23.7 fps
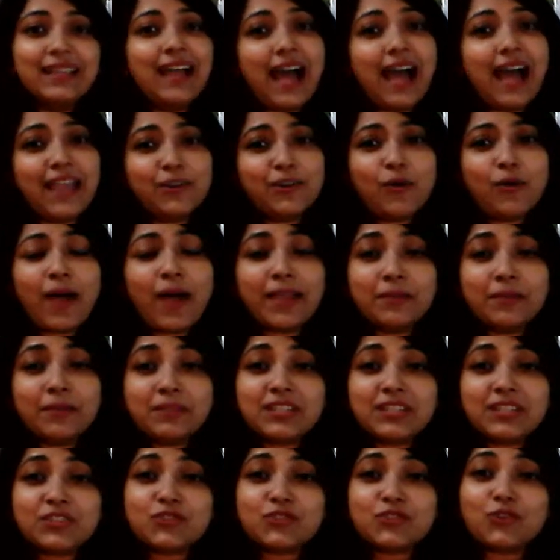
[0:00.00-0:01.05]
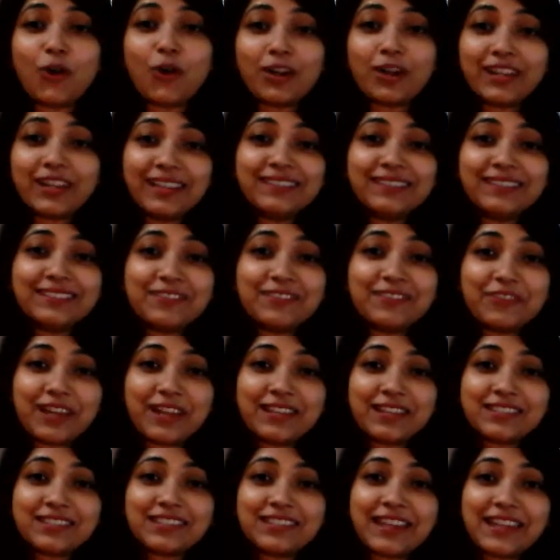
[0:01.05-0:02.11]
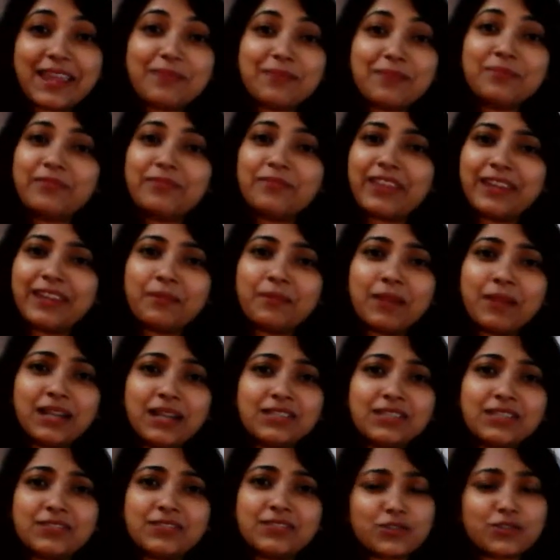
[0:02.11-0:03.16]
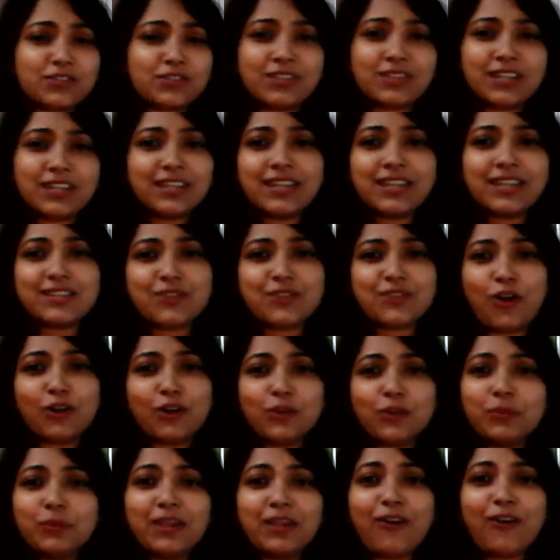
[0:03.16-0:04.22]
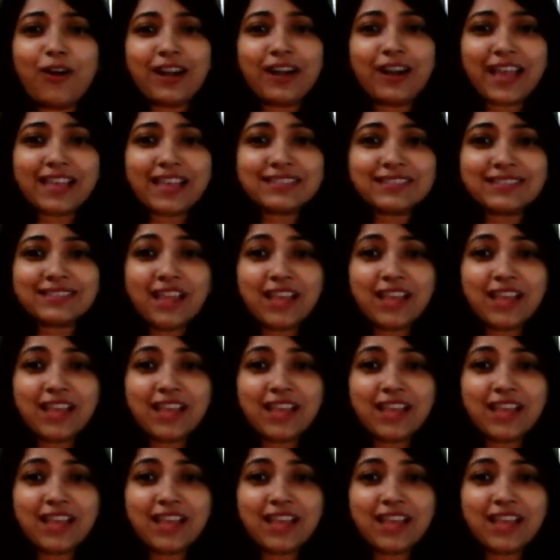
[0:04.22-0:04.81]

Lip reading: I know I am distorting the French name very much. He is not to be called as